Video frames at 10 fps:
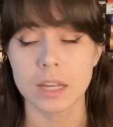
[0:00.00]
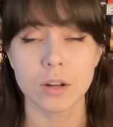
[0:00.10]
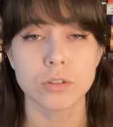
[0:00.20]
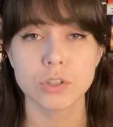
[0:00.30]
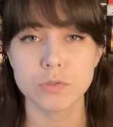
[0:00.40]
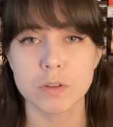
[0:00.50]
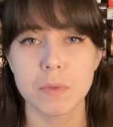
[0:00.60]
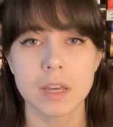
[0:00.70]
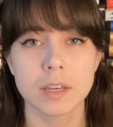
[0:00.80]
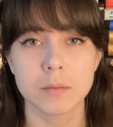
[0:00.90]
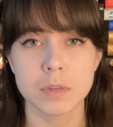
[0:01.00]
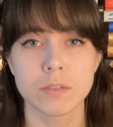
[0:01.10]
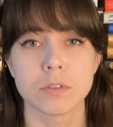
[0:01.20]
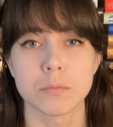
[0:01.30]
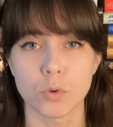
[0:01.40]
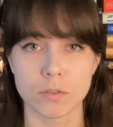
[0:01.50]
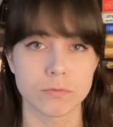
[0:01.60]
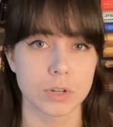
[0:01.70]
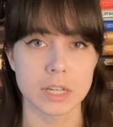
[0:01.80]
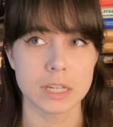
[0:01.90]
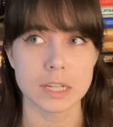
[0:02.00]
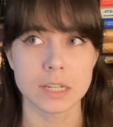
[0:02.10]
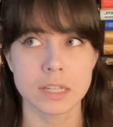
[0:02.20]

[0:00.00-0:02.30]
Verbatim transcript: And also, to make him even more freaky,